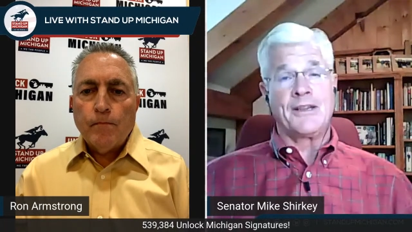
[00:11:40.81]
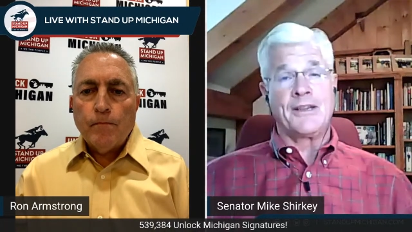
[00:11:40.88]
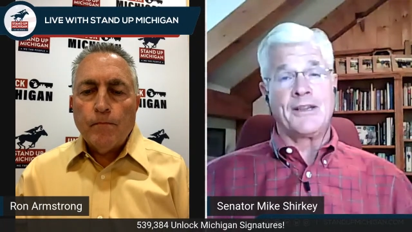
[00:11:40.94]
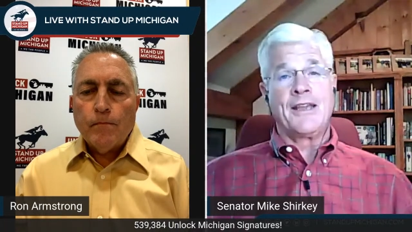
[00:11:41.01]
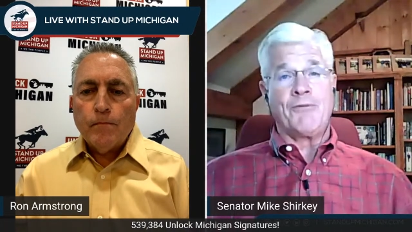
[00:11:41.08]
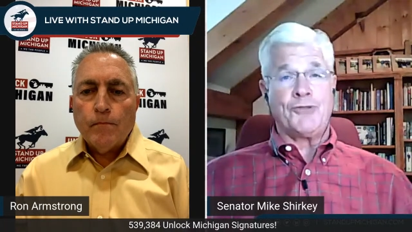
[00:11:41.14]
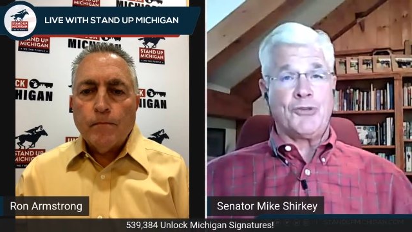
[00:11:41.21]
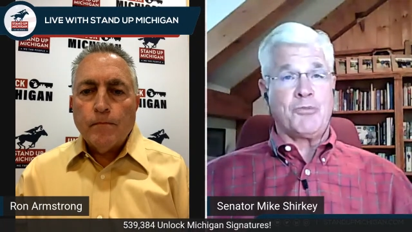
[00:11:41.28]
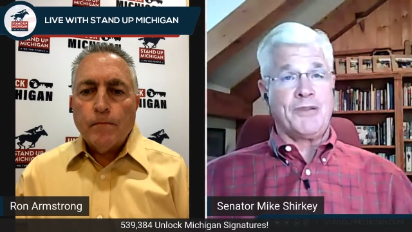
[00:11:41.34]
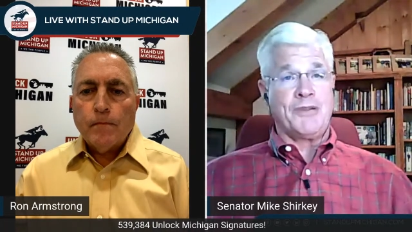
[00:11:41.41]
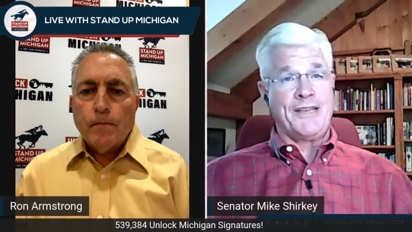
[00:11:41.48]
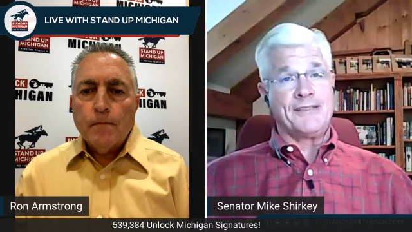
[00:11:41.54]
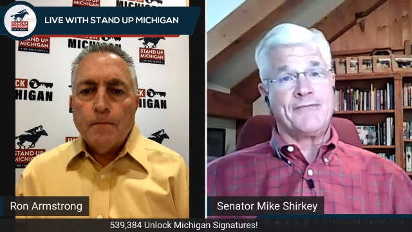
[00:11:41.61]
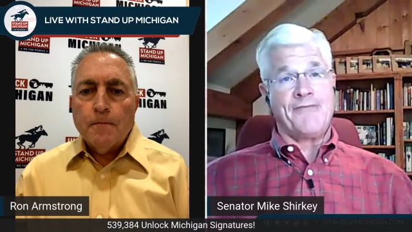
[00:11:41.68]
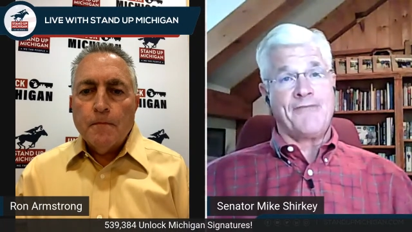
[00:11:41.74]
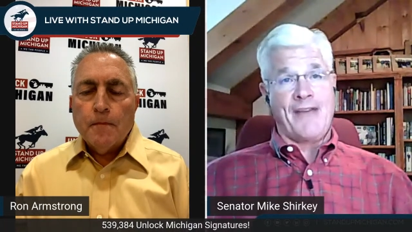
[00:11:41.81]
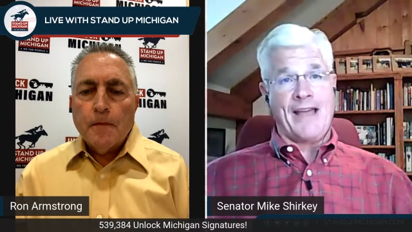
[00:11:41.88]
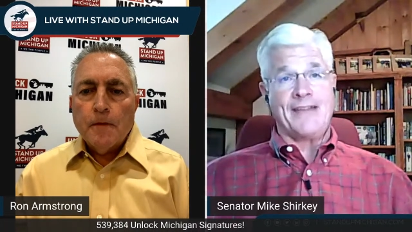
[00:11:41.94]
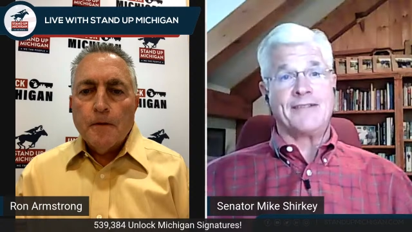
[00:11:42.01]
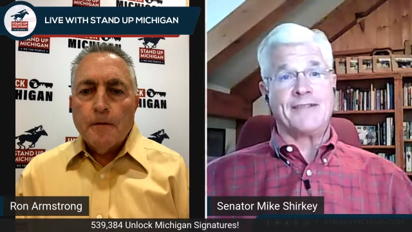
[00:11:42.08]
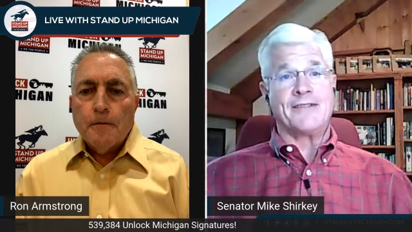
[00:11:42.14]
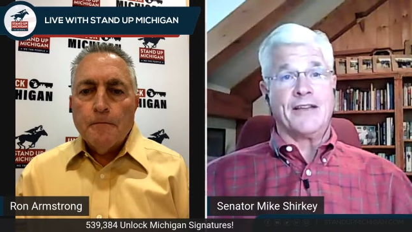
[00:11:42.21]
Speaker 1: And would you please
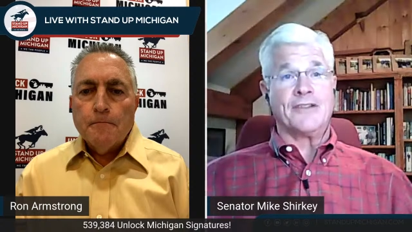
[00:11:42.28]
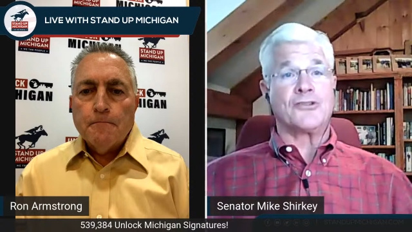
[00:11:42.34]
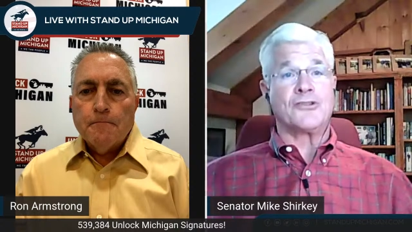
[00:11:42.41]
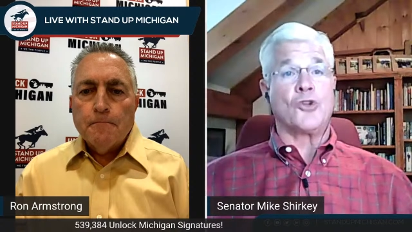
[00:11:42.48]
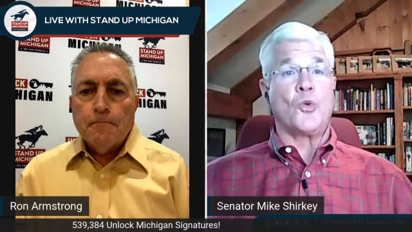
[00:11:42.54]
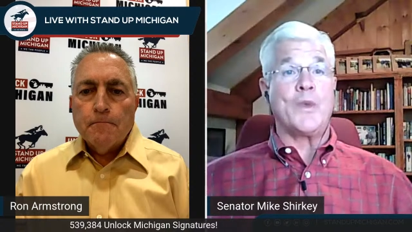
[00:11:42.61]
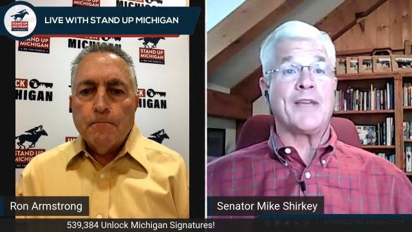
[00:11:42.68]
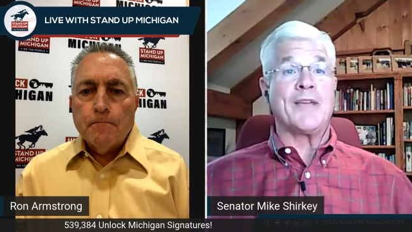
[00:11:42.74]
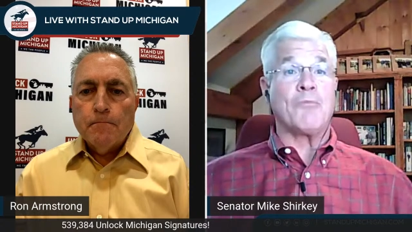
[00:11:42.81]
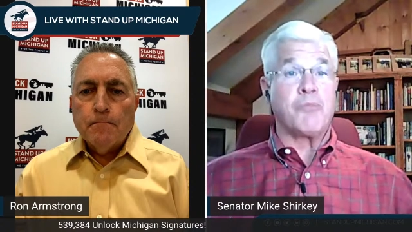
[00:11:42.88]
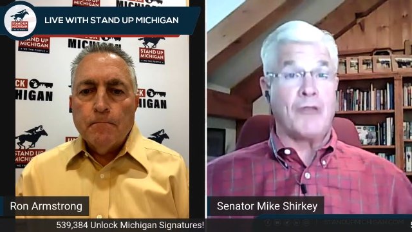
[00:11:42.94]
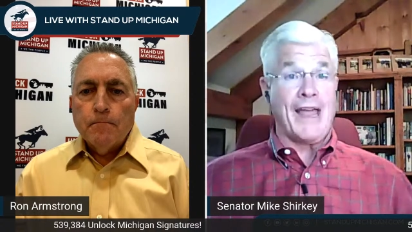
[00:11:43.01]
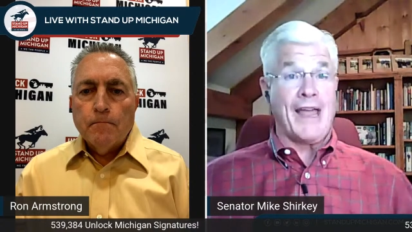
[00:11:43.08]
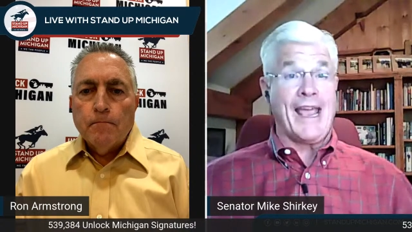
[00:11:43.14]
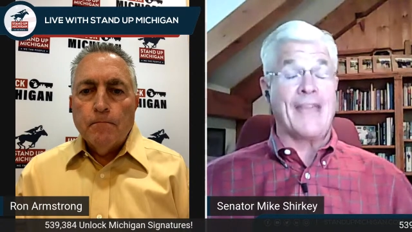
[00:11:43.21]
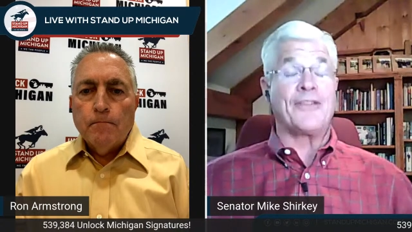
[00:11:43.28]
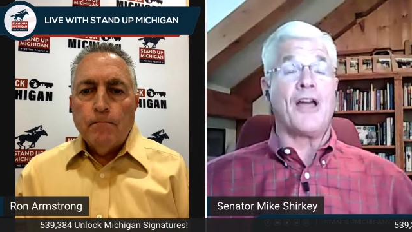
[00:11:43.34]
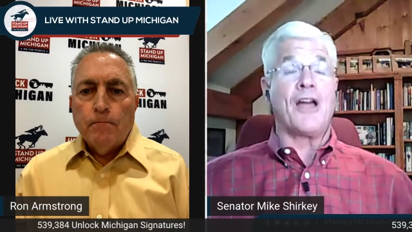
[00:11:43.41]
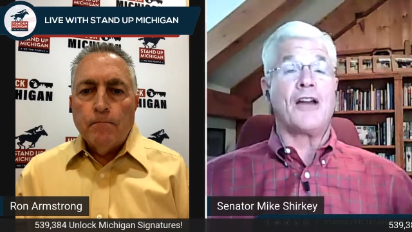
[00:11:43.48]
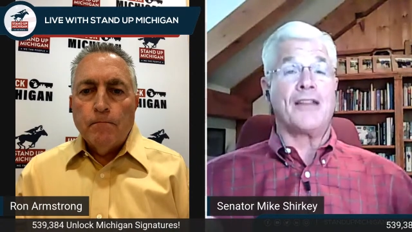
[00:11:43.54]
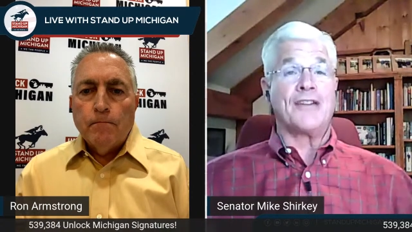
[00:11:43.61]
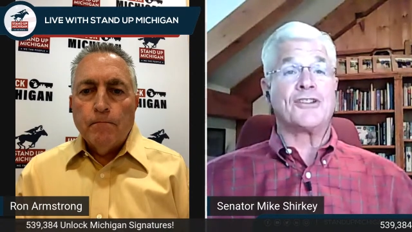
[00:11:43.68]
advise us so we can plan
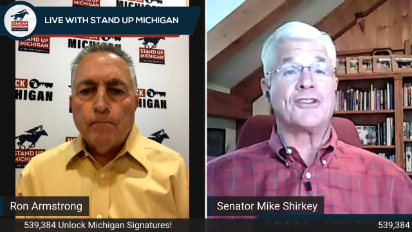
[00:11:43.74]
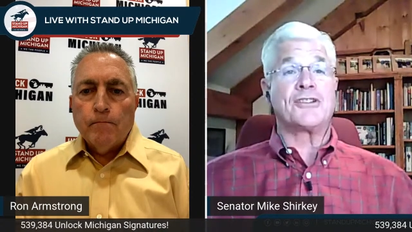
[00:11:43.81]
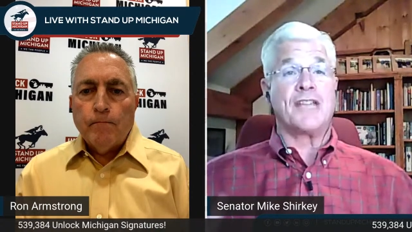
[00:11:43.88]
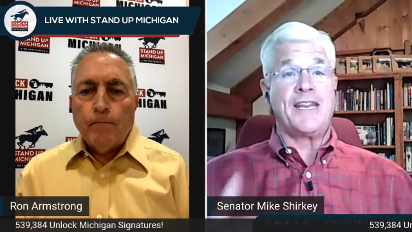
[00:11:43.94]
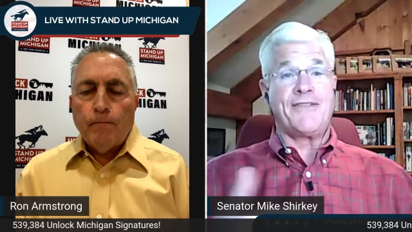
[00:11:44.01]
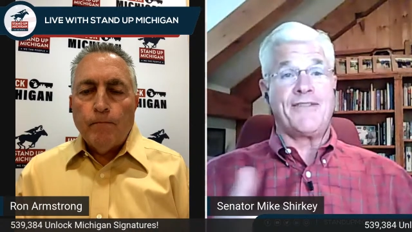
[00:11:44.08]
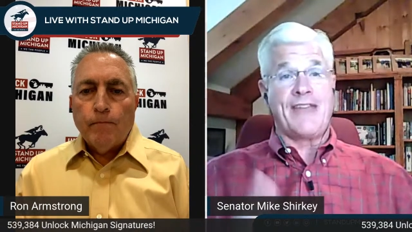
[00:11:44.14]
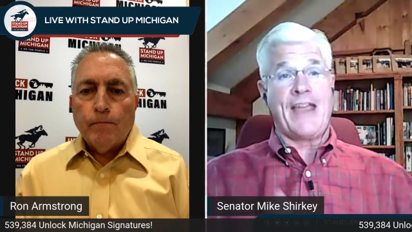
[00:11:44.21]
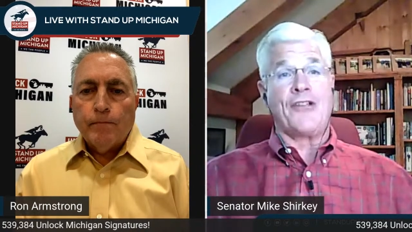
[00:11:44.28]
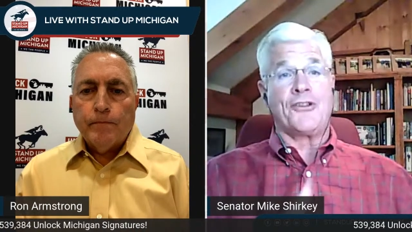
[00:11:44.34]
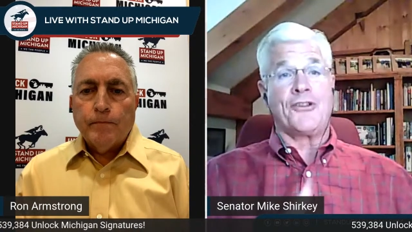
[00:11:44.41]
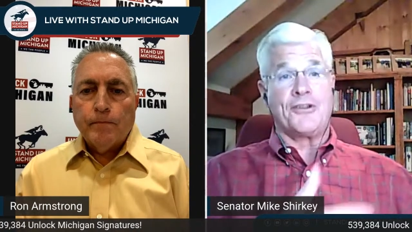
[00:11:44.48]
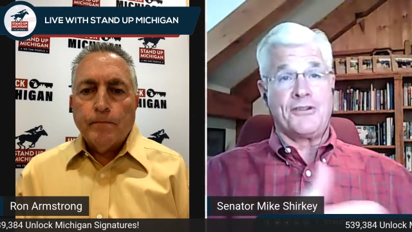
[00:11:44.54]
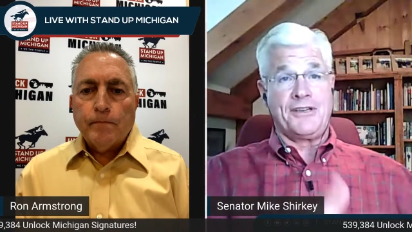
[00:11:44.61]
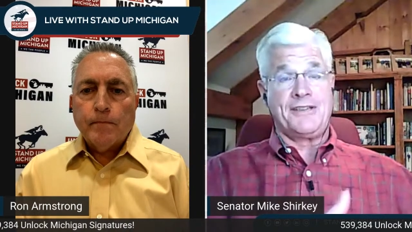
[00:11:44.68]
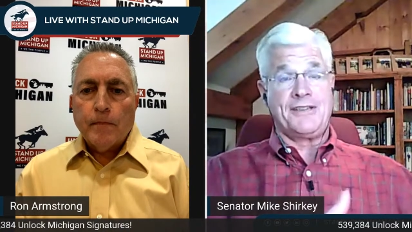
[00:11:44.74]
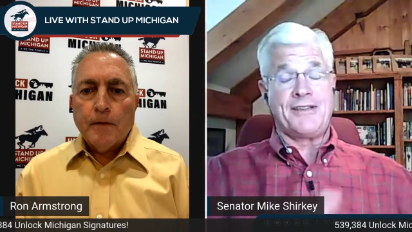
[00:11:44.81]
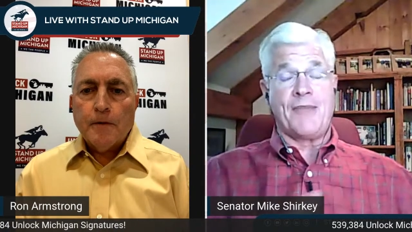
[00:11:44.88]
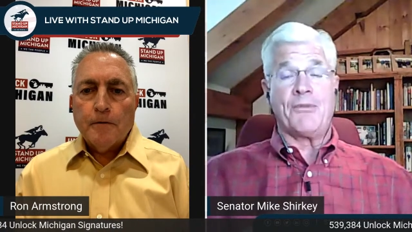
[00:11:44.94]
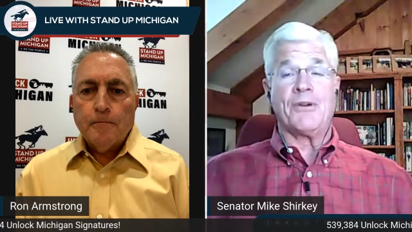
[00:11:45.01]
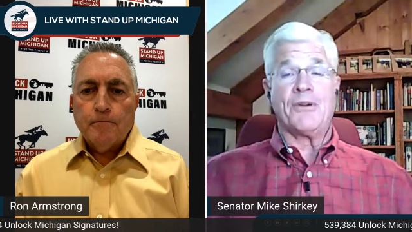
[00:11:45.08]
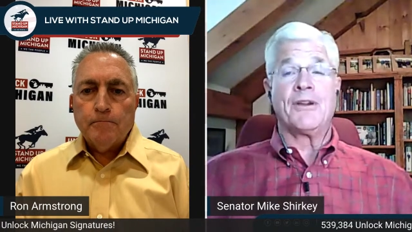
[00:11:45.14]
our legislative calendar
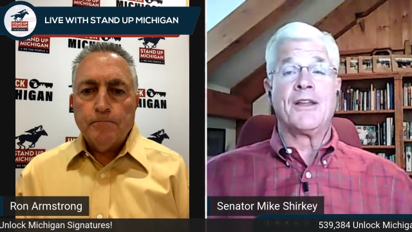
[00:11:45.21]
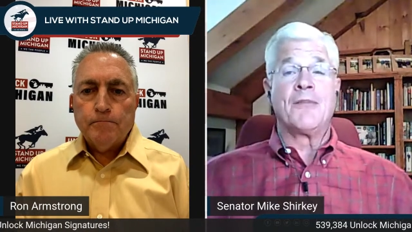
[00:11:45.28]
December?